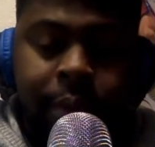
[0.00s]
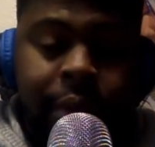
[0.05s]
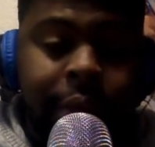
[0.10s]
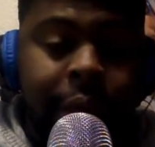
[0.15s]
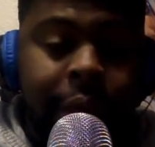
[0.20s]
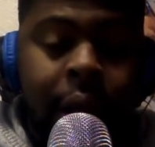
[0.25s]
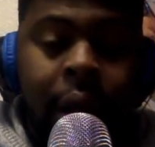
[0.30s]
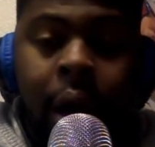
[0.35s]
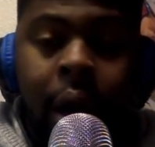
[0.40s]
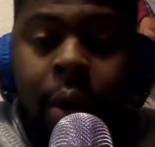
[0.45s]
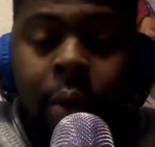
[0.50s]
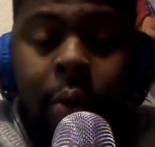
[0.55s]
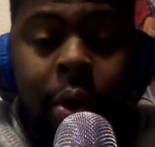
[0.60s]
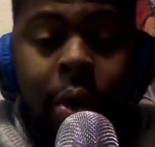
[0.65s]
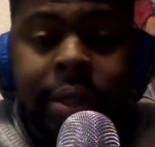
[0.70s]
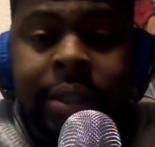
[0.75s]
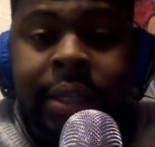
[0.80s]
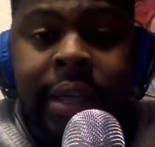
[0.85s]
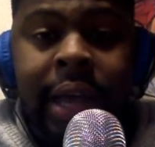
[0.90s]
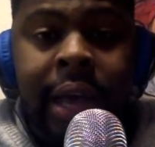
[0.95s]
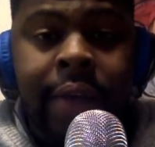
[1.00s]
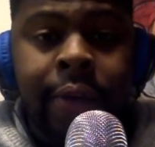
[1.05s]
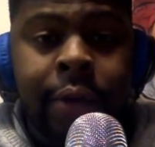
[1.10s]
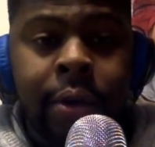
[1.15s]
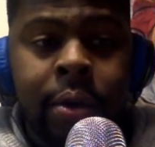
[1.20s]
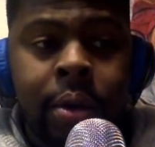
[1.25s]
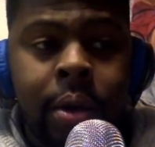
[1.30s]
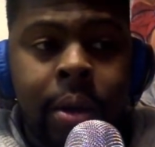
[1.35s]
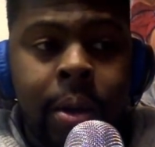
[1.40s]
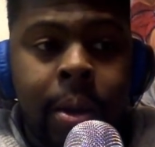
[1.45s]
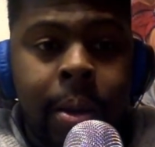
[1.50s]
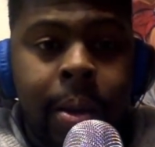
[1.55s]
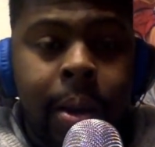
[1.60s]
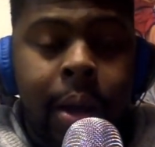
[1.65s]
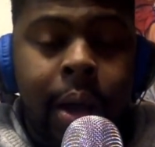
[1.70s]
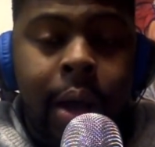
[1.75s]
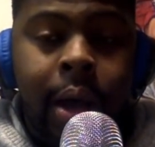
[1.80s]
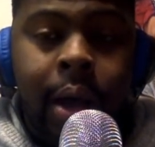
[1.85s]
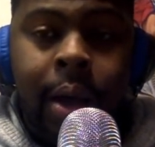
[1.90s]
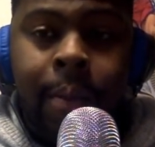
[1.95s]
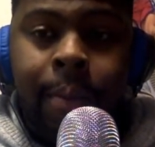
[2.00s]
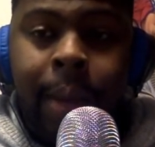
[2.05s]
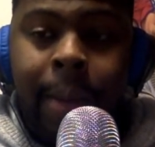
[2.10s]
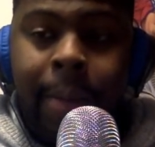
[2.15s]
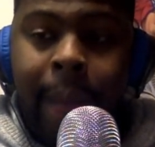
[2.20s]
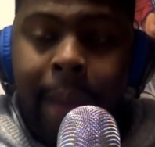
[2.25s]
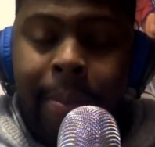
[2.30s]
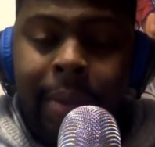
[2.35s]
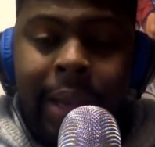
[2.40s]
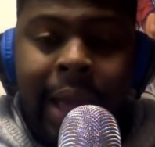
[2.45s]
They all work together. I'm